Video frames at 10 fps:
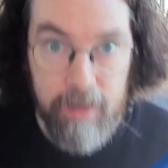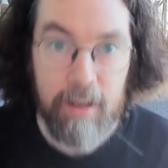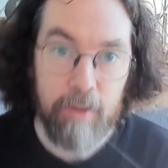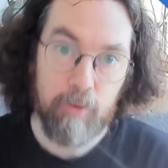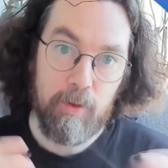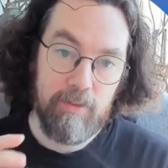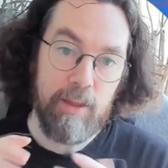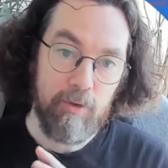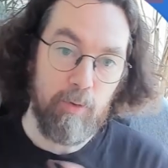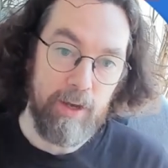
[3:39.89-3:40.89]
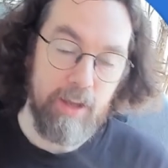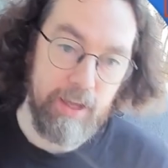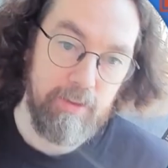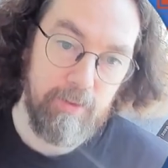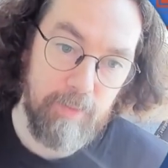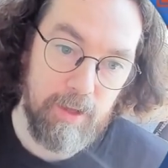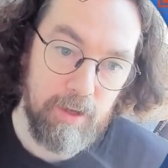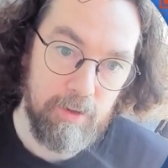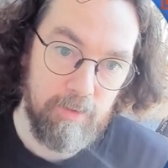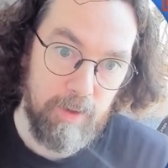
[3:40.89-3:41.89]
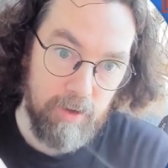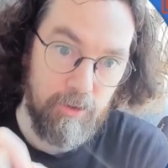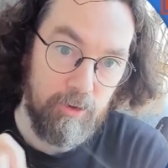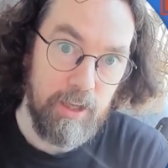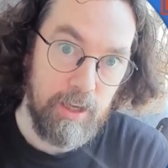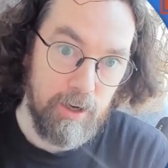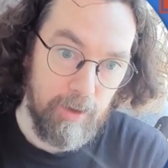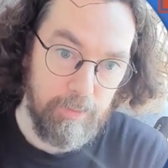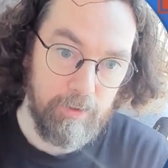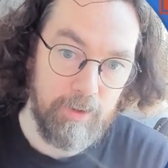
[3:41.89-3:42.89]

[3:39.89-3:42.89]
Now, the reason that's quite nice is because they're decoupled,